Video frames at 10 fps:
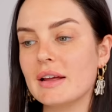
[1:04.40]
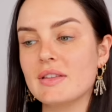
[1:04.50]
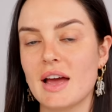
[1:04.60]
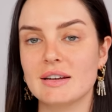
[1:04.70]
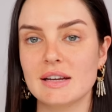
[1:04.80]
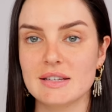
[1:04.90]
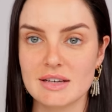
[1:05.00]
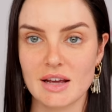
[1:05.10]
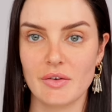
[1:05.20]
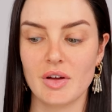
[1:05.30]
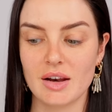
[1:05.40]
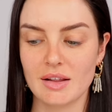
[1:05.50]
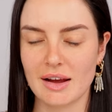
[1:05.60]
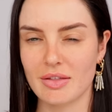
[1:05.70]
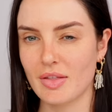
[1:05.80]
In the end, I didn't give it
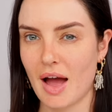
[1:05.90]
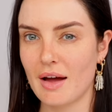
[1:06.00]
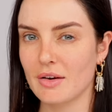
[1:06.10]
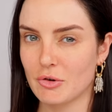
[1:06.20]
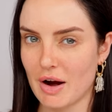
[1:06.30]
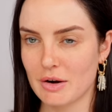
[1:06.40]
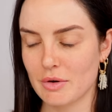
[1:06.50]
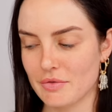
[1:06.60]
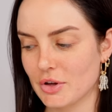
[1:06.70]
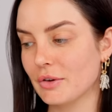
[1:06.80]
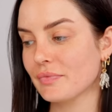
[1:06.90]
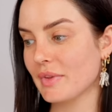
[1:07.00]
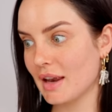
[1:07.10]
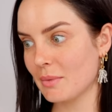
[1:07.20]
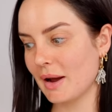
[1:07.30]
like that great a review.
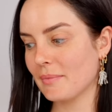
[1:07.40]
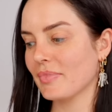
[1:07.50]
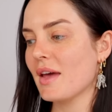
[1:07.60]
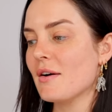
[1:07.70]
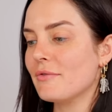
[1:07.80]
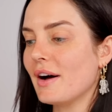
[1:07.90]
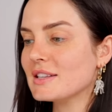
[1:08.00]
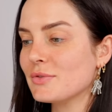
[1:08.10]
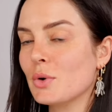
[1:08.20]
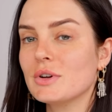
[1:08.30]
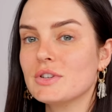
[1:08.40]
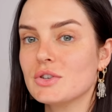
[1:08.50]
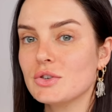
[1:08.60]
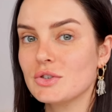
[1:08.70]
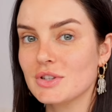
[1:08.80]
Anyway, fast forward
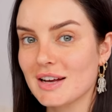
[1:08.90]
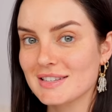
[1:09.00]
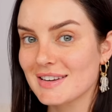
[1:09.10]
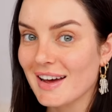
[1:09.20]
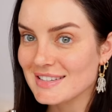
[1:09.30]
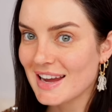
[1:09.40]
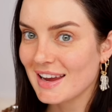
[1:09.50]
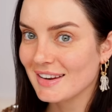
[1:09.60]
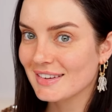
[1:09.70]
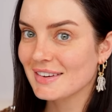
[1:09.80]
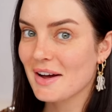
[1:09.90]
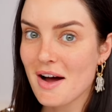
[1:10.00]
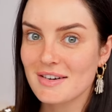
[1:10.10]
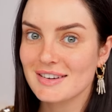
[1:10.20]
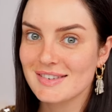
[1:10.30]
to 2019,
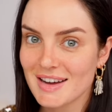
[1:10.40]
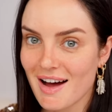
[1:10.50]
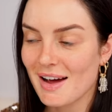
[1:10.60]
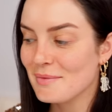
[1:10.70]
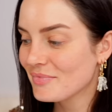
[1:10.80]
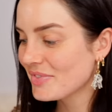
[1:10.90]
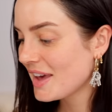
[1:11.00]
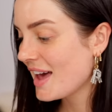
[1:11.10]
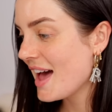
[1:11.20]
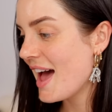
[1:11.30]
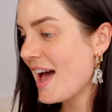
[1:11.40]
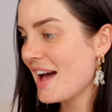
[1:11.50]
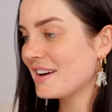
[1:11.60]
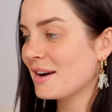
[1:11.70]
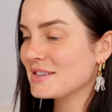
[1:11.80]
current time,
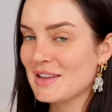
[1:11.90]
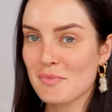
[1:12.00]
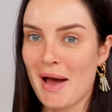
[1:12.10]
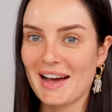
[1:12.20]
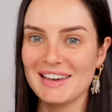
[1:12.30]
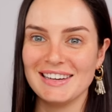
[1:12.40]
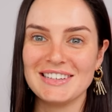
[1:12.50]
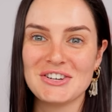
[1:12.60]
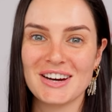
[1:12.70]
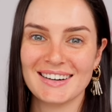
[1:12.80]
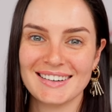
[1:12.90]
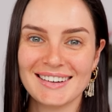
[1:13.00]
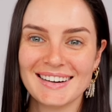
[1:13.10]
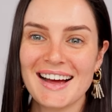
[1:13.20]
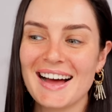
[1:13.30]
and I received a package,
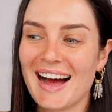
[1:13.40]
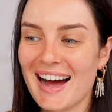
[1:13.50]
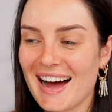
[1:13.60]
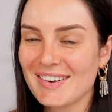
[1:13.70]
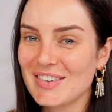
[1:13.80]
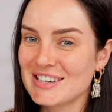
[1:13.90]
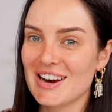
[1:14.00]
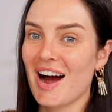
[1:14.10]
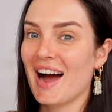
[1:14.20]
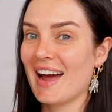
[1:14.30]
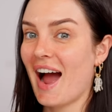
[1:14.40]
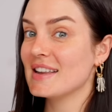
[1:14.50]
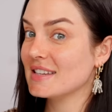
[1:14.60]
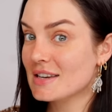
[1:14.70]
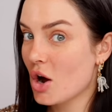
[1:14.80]
which
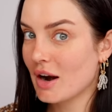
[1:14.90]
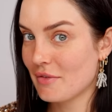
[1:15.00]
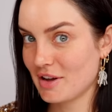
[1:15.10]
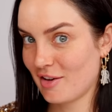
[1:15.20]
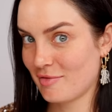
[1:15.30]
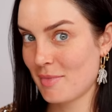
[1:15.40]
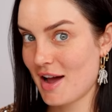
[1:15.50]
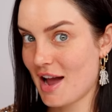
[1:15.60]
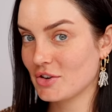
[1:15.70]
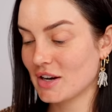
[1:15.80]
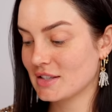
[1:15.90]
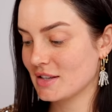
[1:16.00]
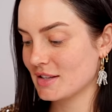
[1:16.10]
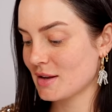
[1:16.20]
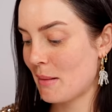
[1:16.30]
I did not ever give my address
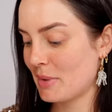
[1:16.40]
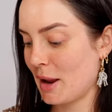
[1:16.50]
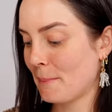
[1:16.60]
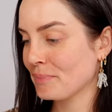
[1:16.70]
to this company,